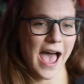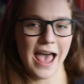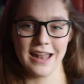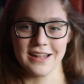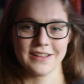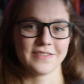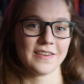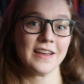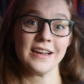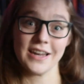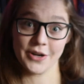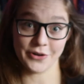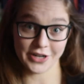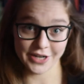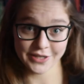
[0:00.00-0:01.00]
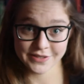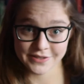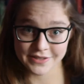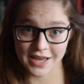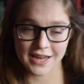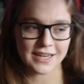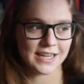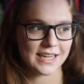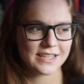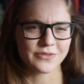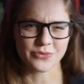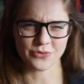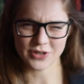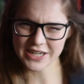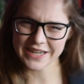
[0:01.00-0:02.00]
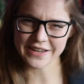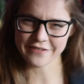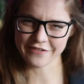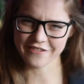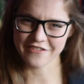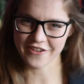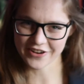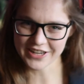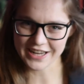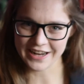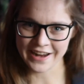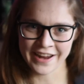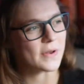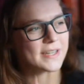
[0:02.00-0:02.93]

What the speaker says: and it's hilarious, and he's really funny.